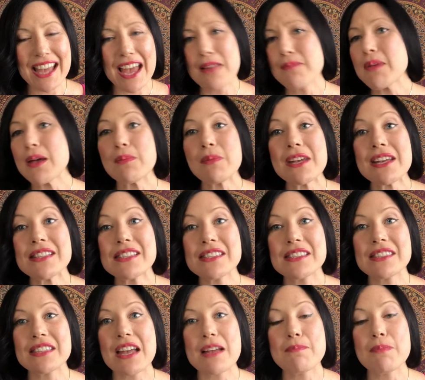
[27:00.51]
and maybe
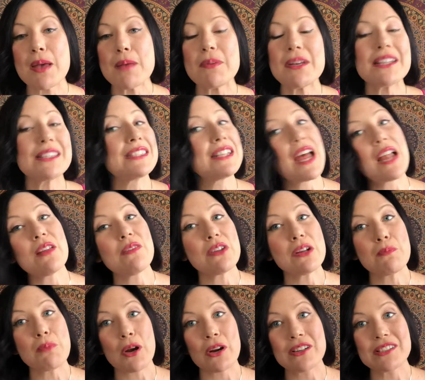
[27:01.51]
it's not
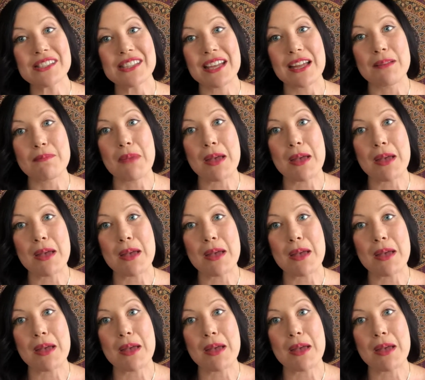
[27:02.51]
even a person,